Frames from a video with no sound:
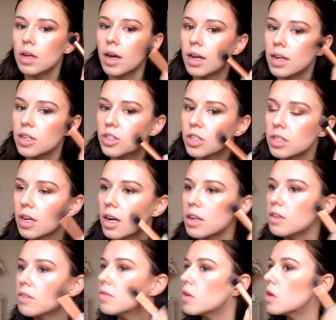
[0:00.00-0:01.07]
And it just kind
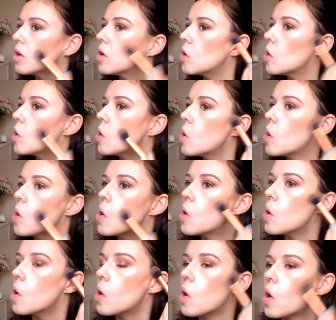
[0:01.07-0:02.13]
of
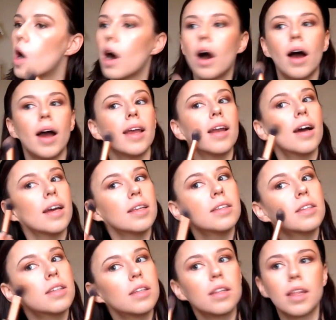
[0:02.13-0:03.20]

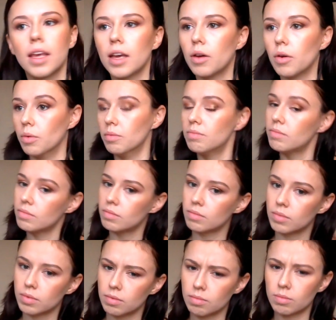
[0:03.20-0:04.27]
highlights the, or
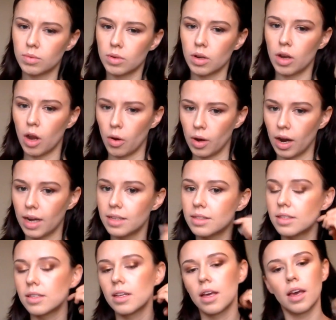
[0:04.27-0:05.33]
low
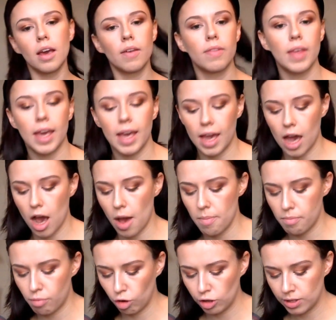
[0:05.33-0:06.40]
lights, the
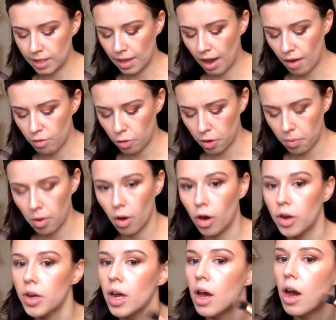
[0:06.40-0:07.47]
bronzer that I've already put
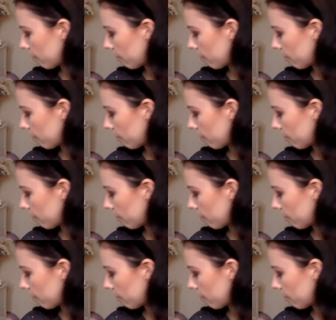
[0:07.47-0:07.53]
on.